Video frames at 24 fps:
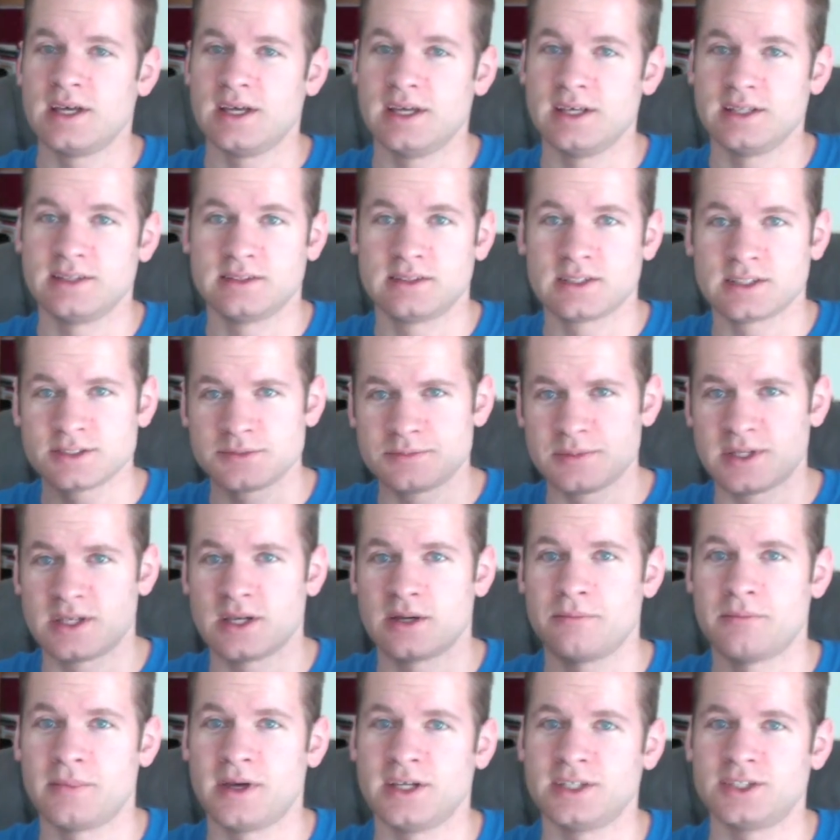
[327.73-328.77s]
it does
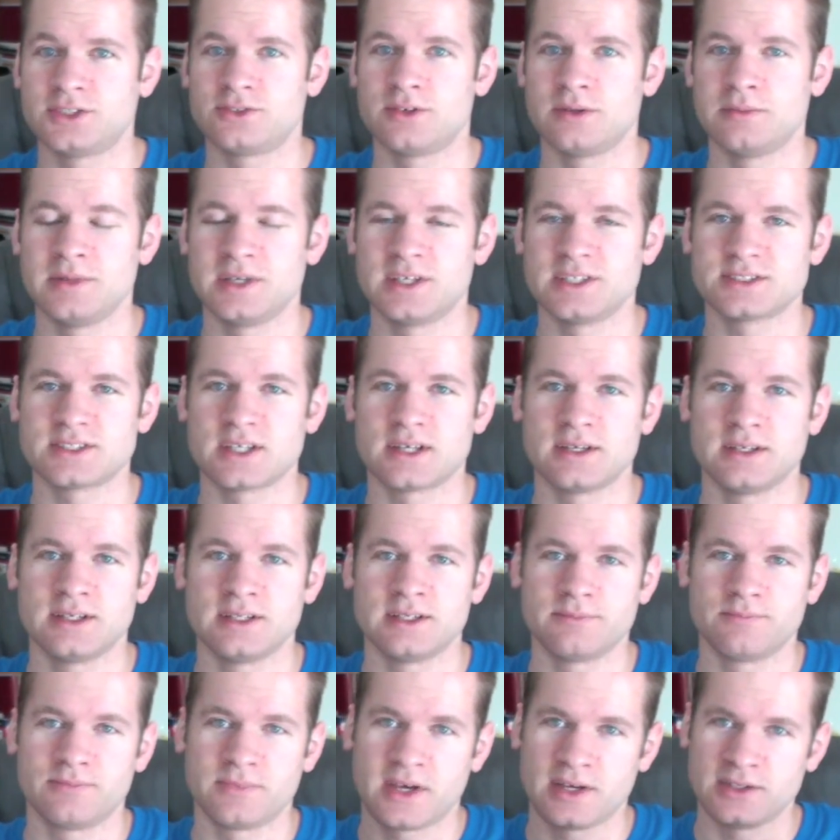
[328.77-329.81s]
become mainstream, because
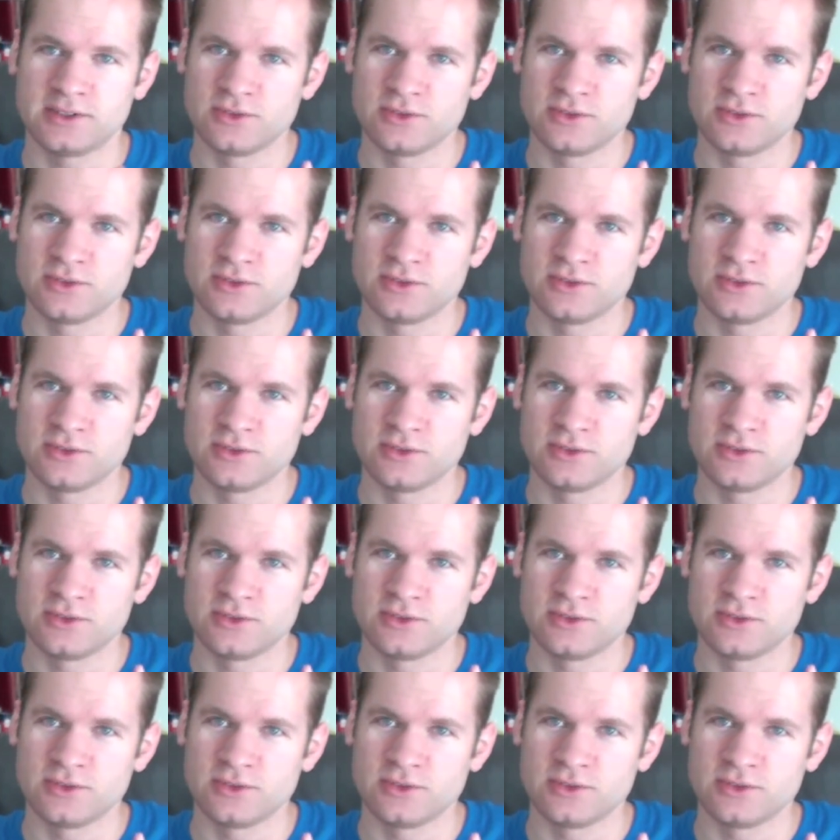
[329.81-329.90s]
I